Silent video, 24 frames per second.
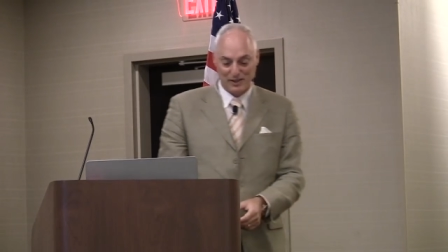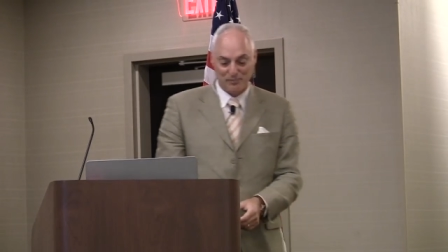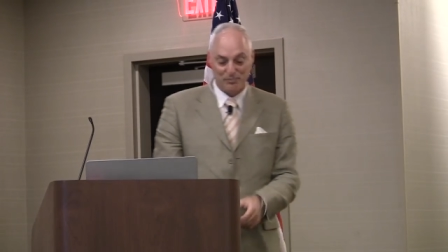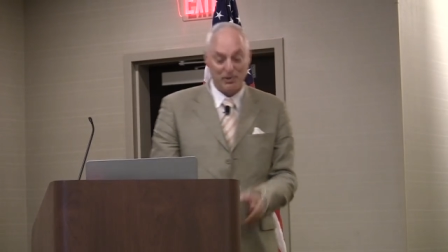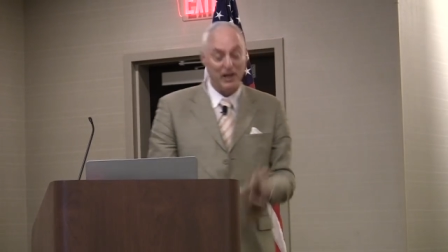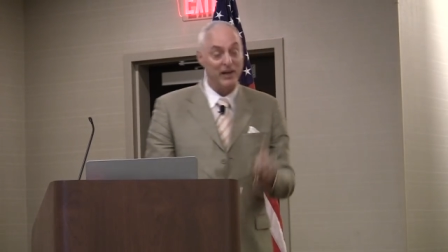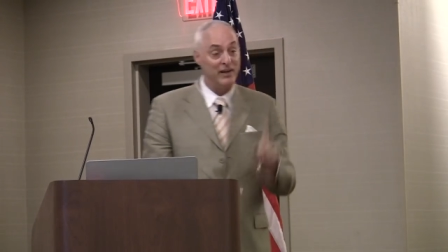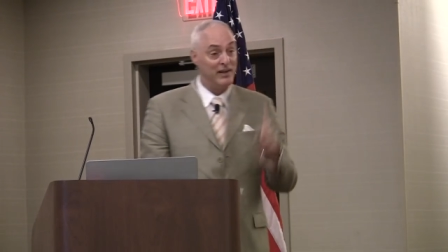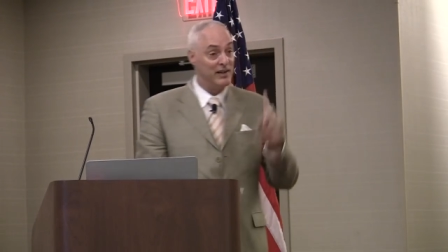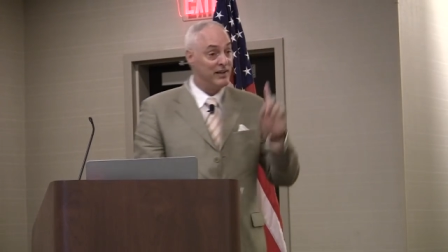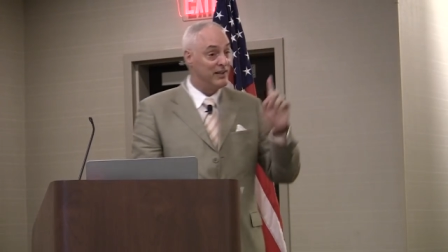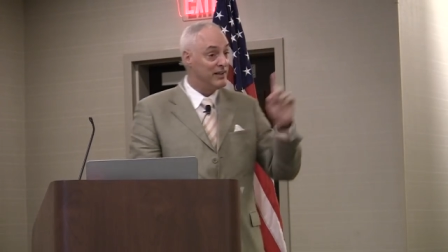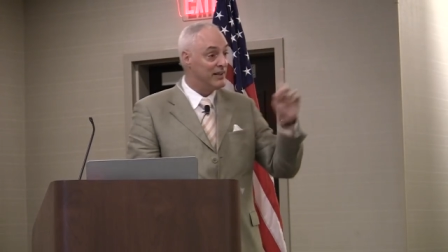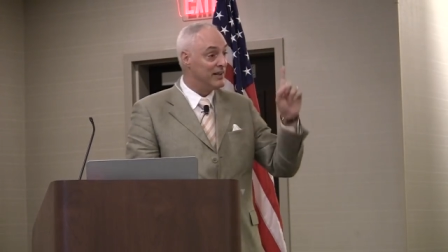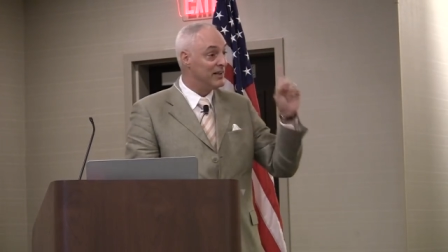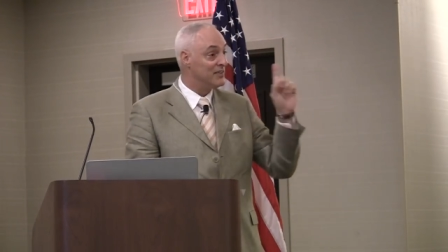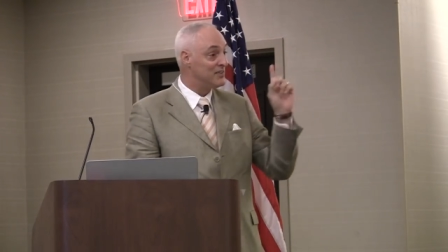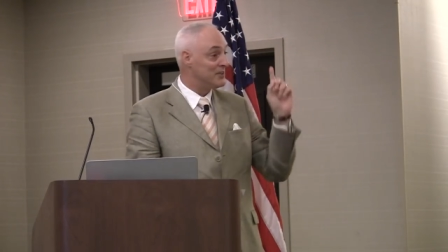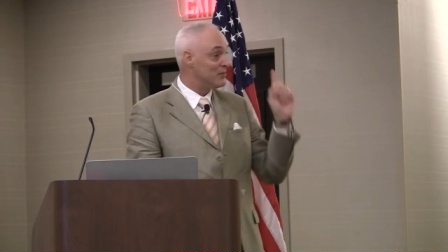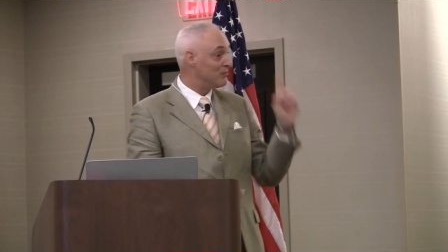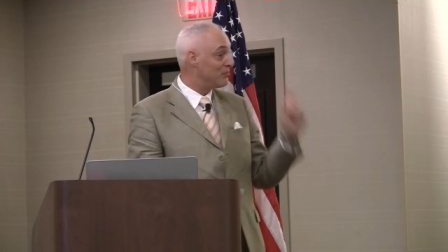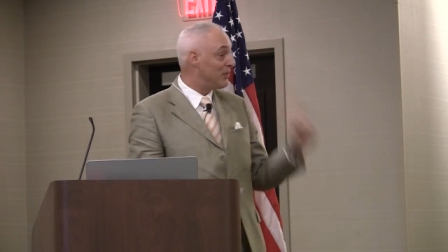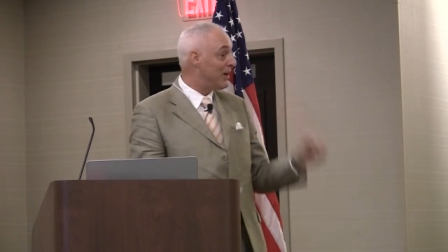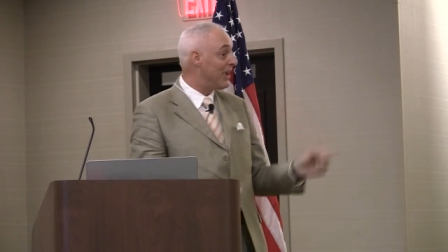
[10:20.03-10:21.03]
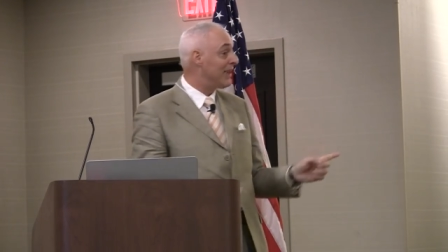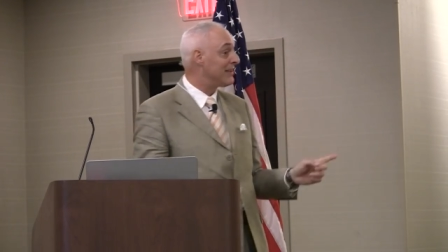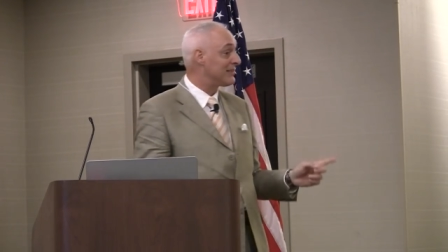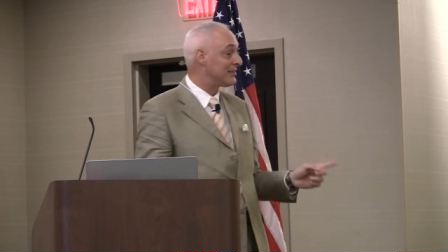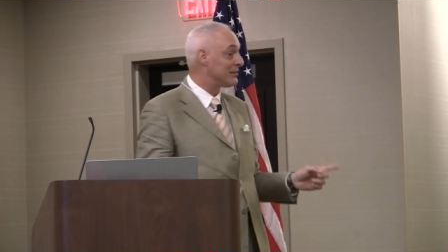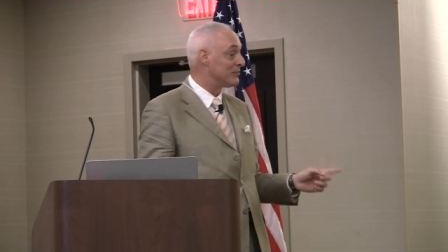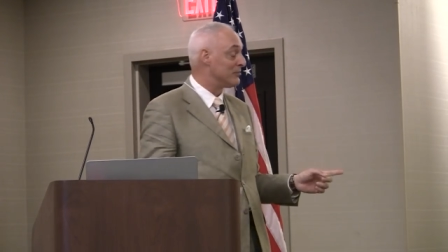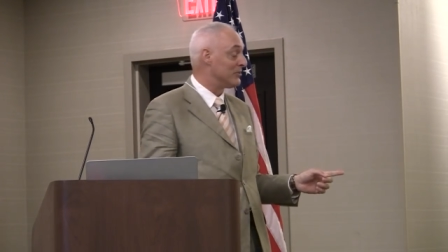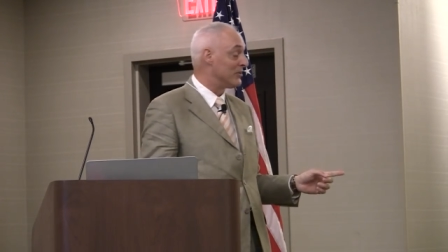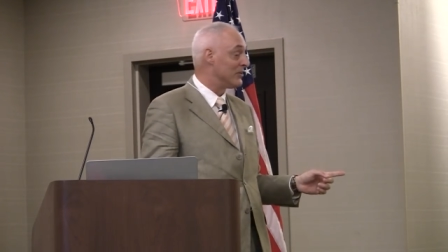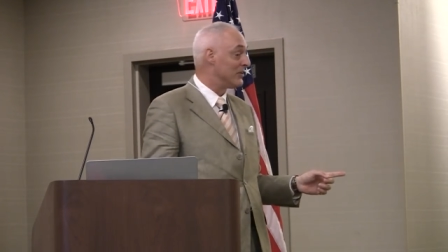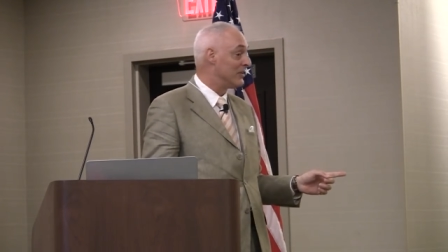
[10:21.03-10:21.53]
But is it
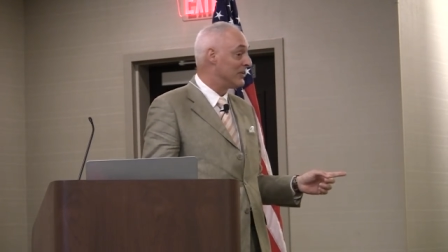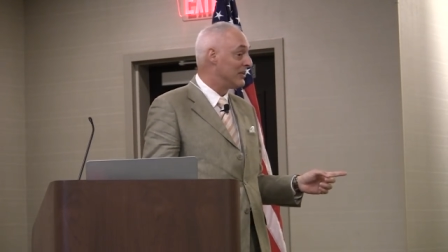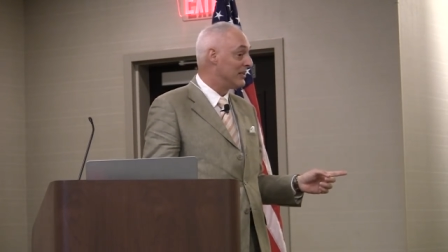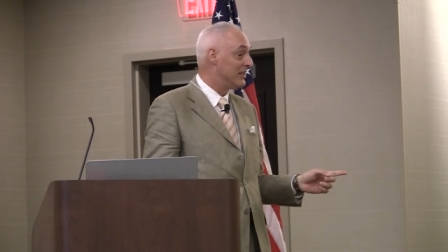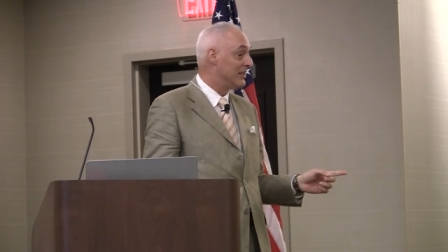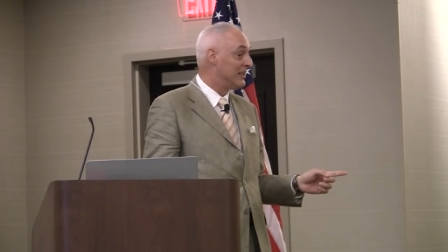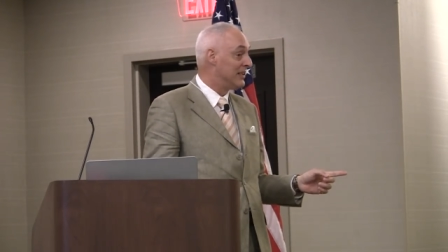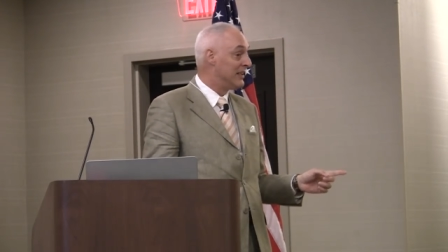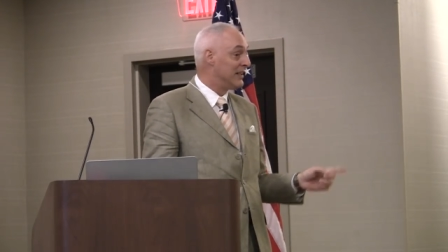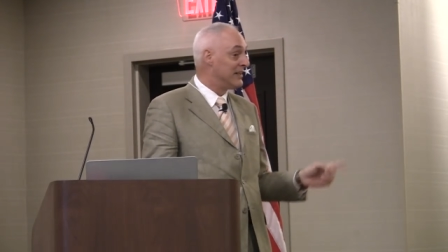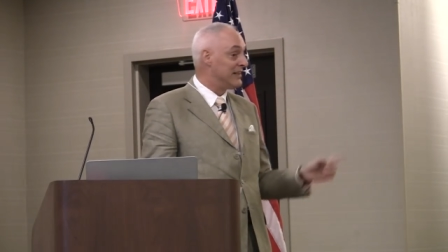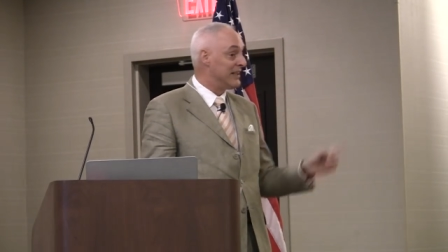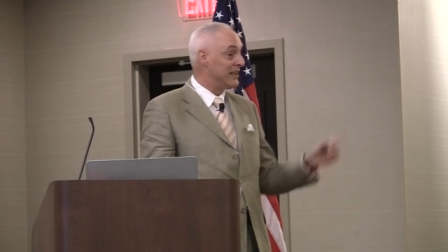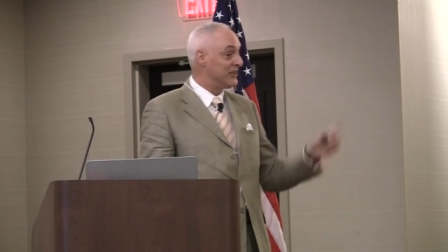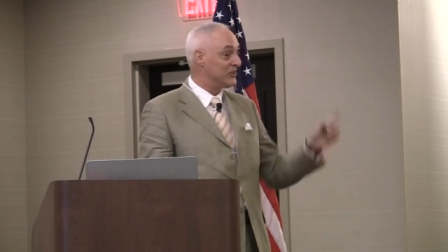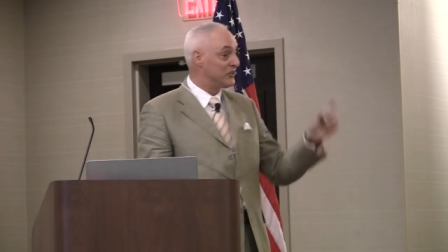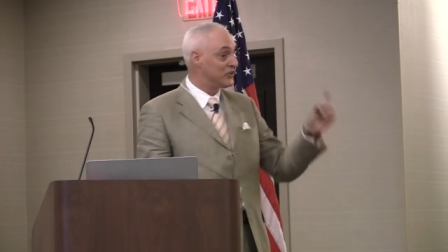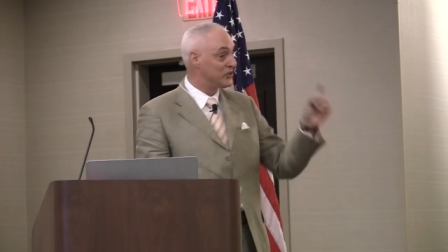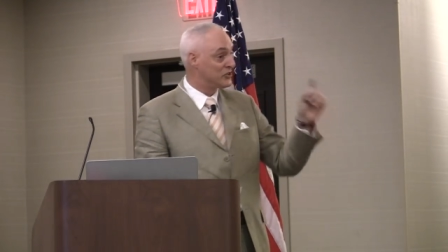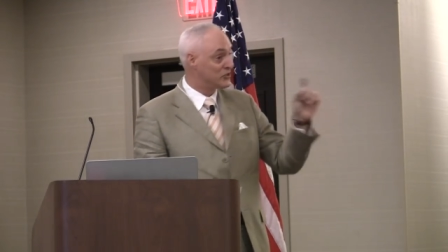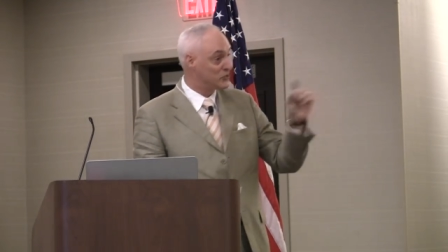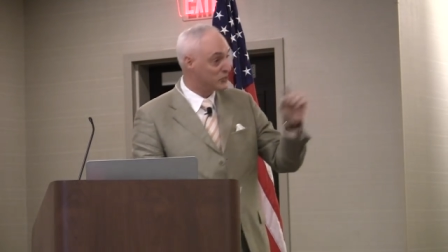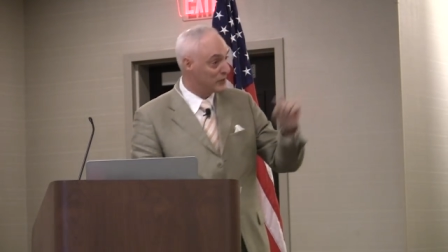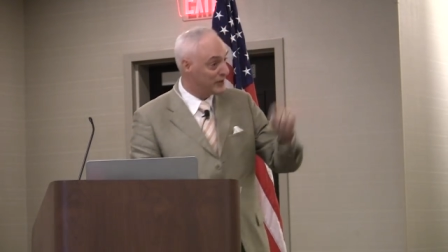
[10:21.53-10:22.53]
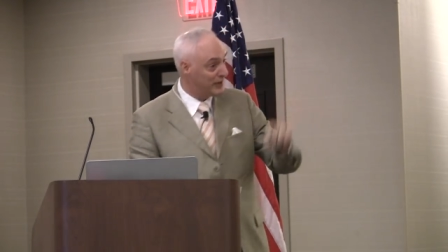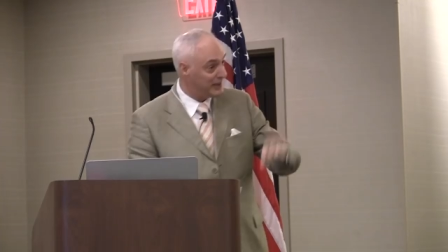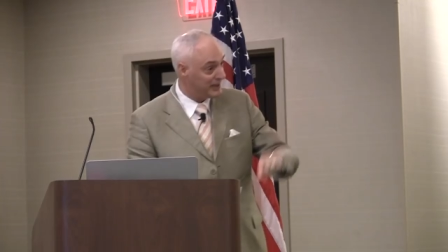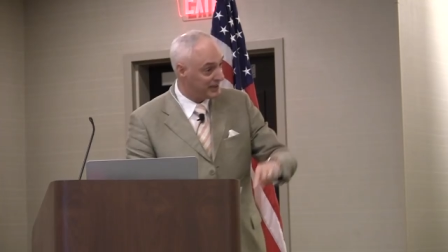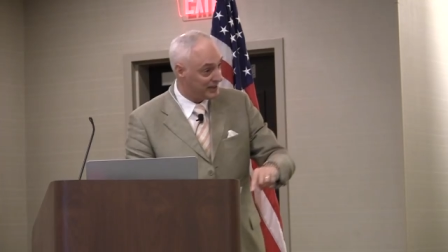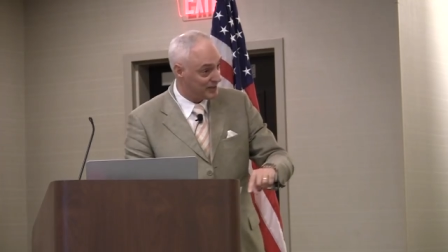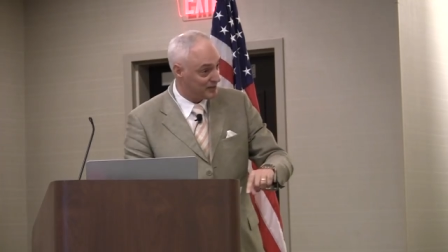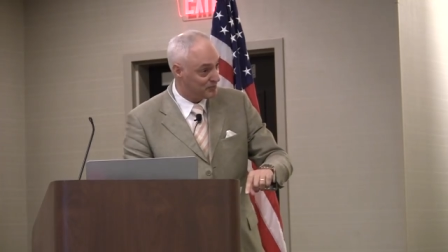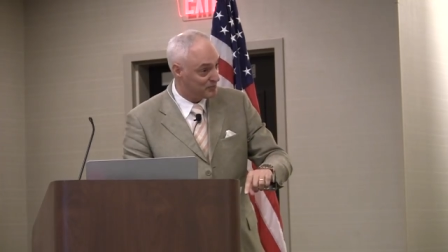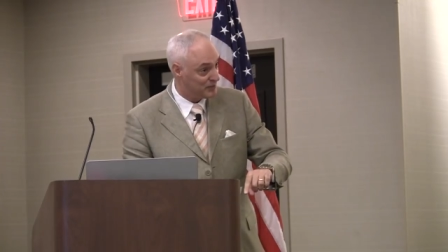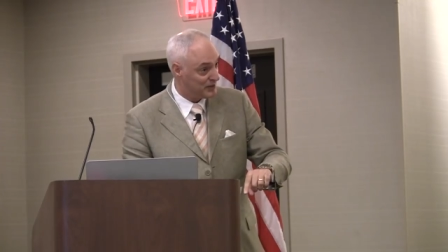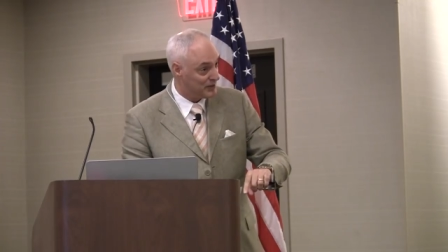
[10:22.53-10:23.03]
possible that
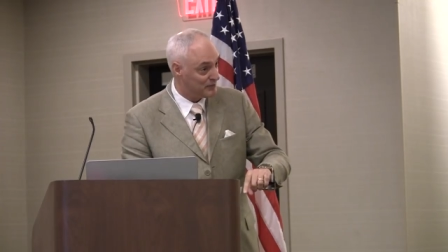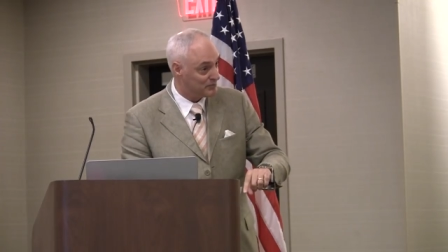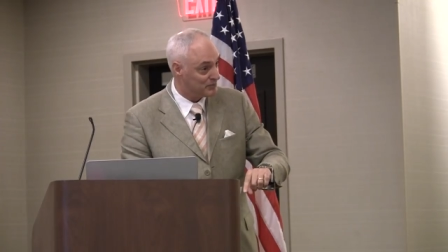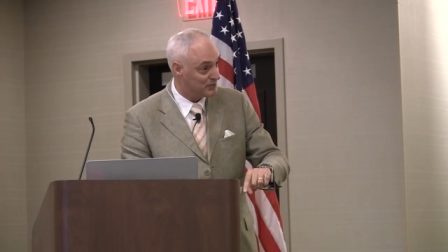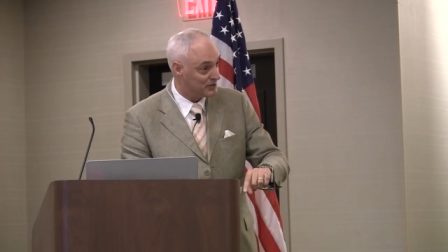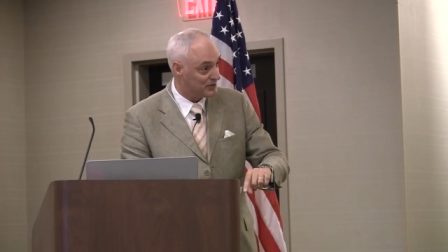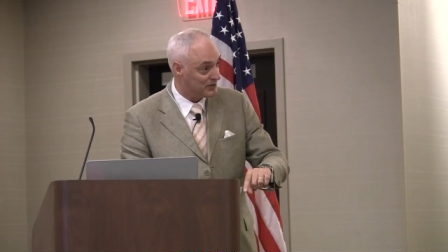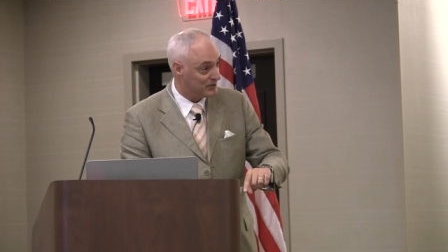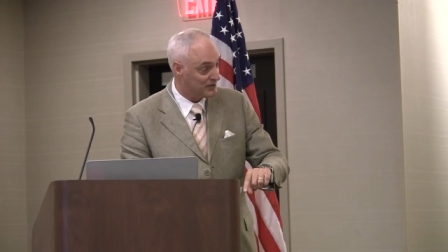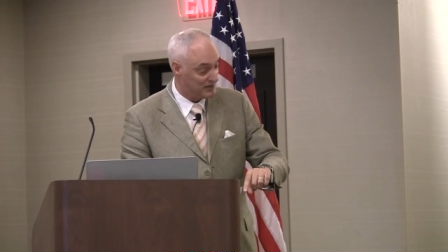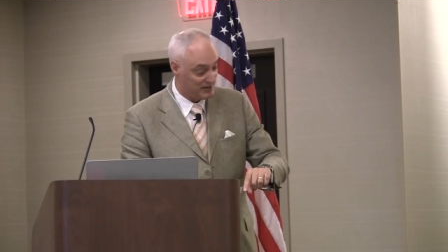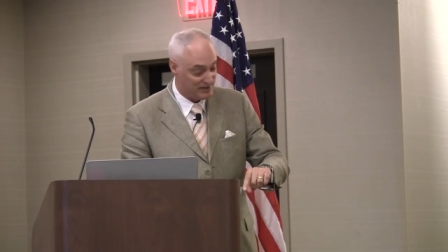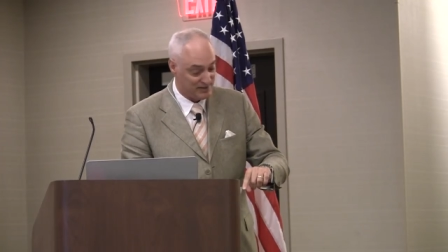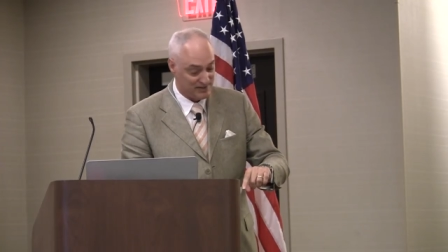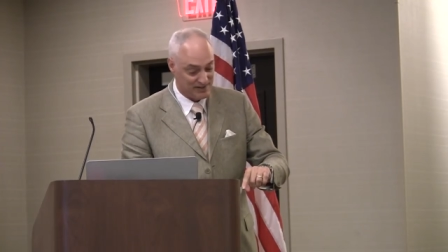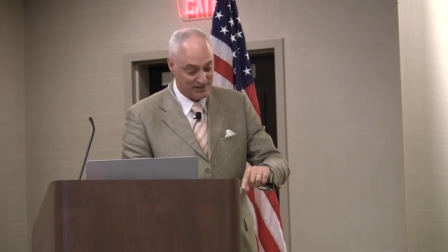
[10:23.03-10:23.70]
shrinking people